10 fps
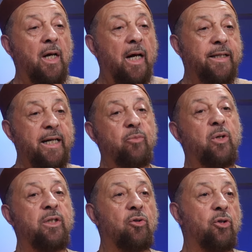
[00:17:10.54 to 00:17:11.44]
Again,
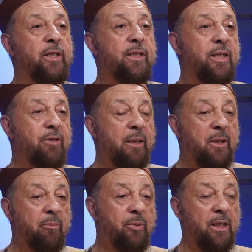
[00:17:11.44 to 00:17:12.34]
when you look at the
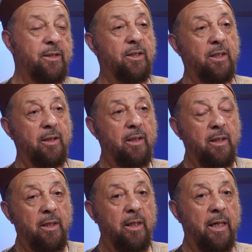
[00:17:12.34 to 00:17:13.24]
Arabian Peninsula,
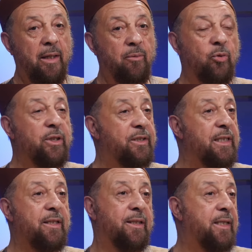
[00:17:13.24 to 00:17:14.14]
we'll
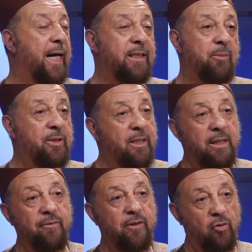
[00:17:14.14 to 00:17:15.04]
see that
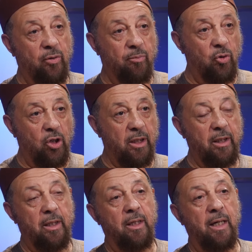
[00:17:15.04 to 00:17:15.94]
90% of it or more
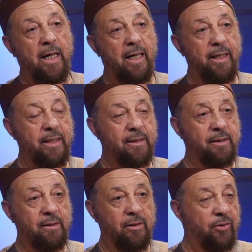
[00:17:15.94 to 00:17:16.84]
is
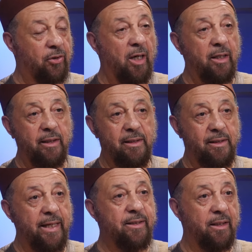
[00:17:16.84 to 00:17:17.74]
Sahara, it's
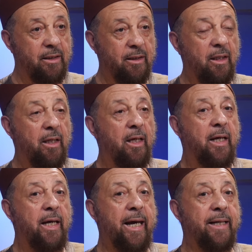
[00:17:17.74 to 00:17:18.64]
desert.
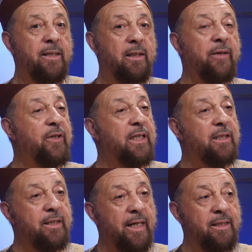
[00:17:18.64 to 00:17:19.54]
And living in
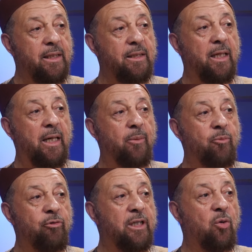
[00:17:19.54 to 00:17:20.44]
the desert
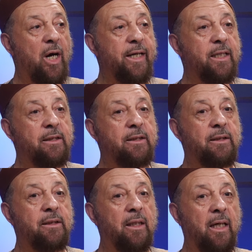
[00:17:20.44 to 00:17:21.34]

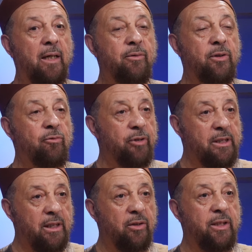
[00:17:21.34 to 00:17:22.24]
requires
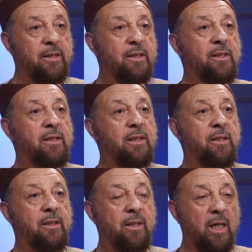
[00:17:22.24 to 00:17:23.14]
resilience,
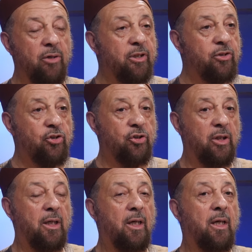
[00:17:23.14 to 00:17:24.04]
courage,
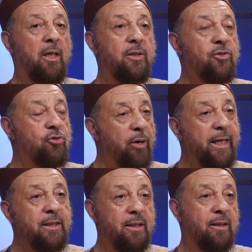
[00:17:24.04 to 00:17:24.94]

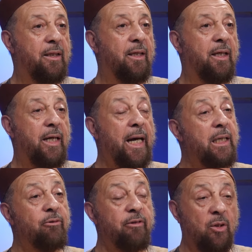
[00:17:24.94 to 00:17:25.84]
strength,
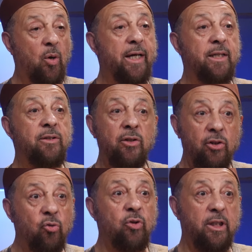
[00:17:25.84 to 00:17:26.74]
and it requires
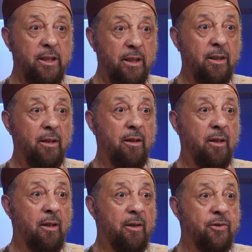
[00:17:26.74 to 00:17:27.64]
unity.
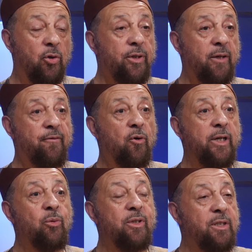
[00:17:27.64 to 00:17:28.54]
So therefore,
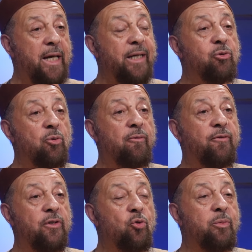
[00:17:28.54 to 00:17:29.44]
it was natural
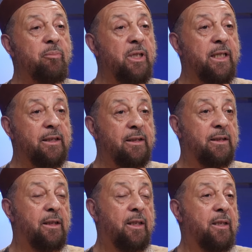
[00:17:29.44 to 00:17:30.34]
for human
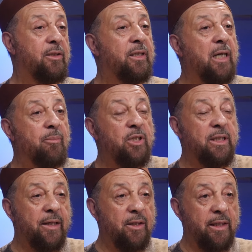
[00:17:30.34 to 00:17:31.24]
beings to come
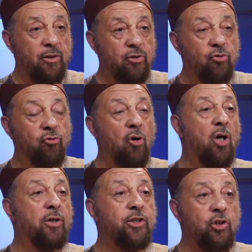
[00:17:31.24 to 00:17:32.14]
together in
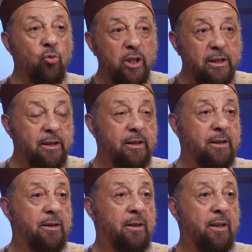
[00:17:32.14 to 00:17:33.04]
strong units.